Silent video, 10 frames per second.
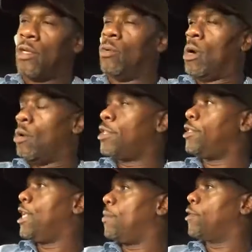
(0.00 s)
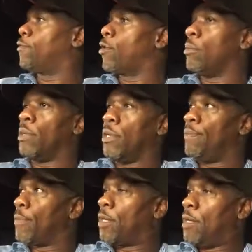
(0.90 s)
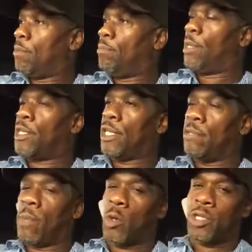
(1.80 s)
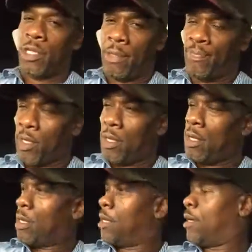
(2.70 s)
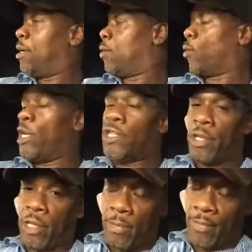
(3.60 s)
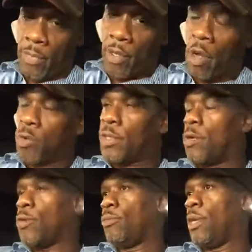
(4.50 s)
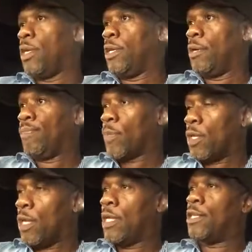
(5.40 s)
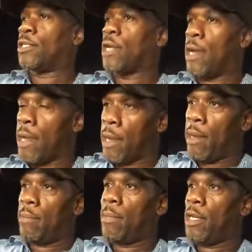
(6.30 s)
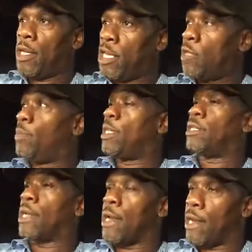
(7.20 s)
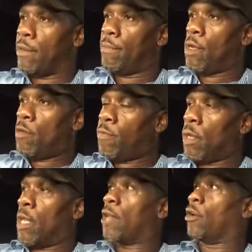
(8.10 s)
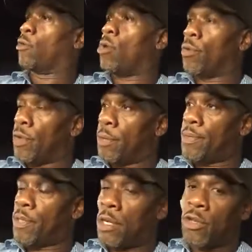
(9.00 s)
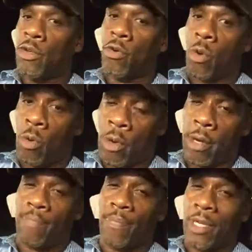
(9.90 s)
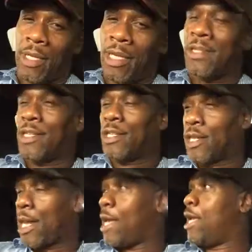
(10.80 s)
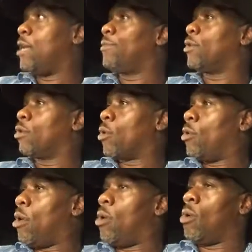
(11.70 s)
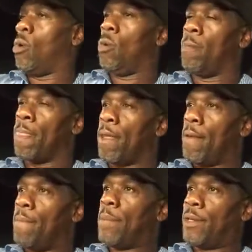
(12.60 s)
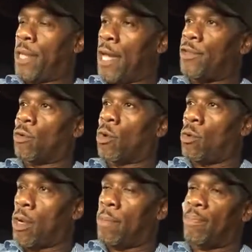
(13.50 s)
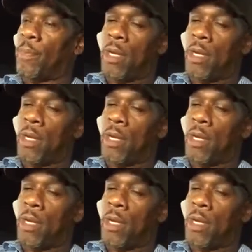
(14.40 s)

do all this damage verbally, mentally, emotionally, uh, uh, racially on social media. It is time. It's been time for a lot of grown-ups to grow up. It's a shame to grow old, but not to grow up.